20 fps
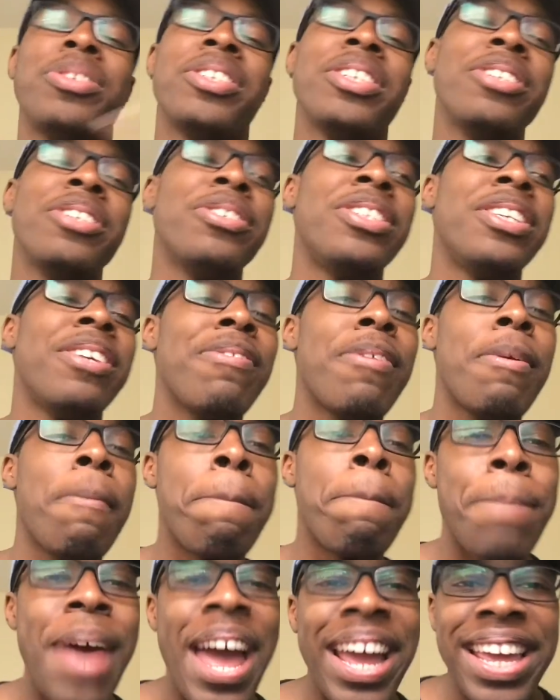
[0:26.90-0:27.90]
G Lou TV
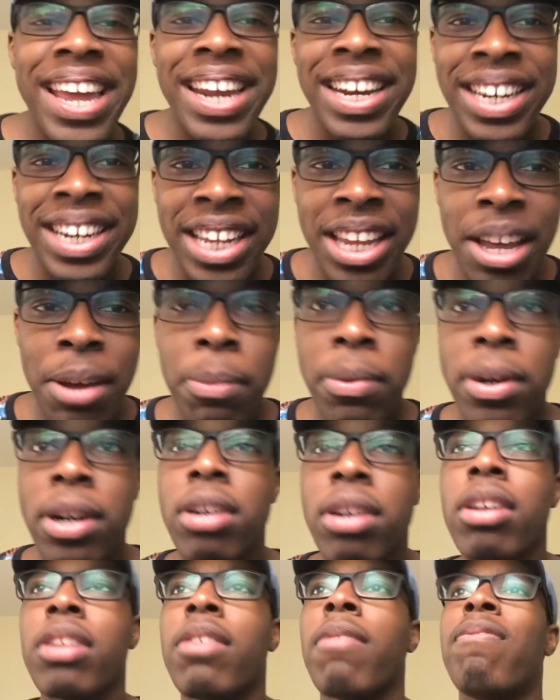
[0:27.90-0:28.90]
back at it again with
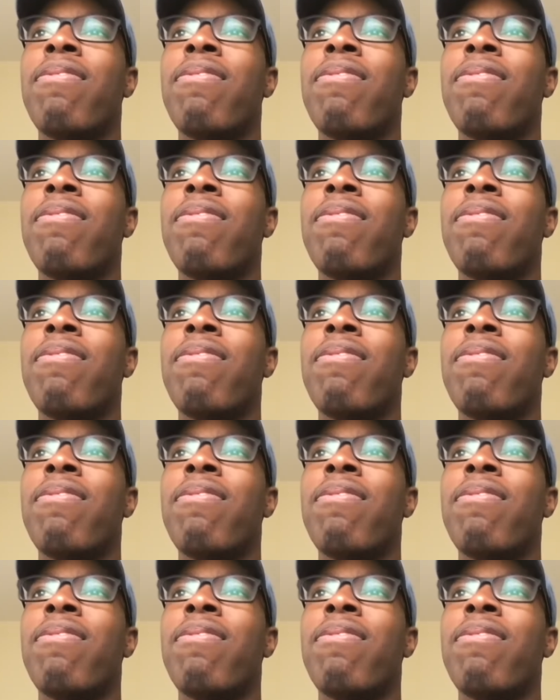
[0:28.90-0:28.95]
another